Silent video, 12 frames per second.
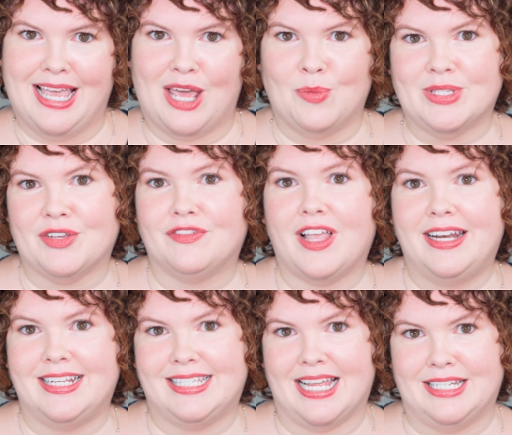and was a
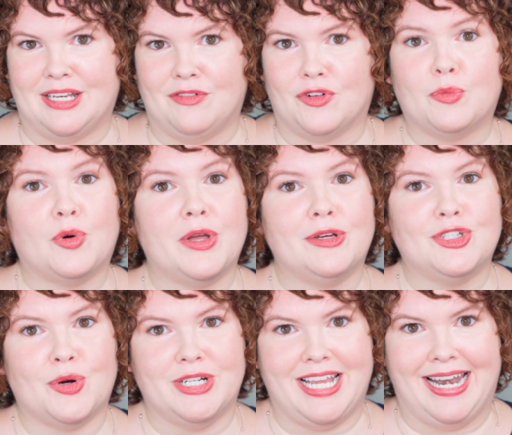flight attendant for Royal
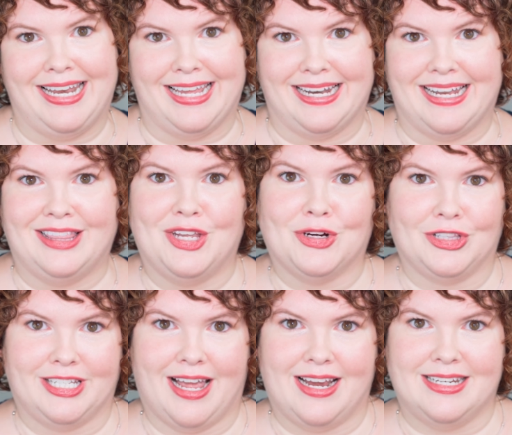Jordanian in the
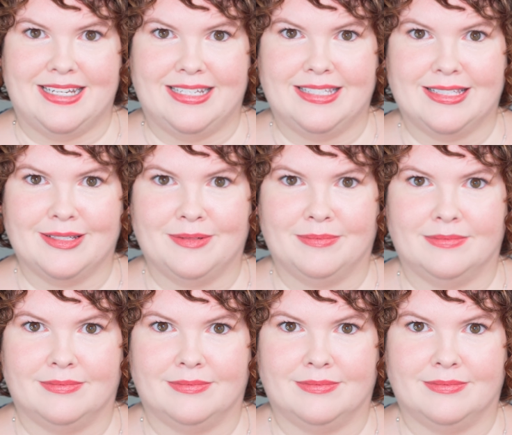early nineties.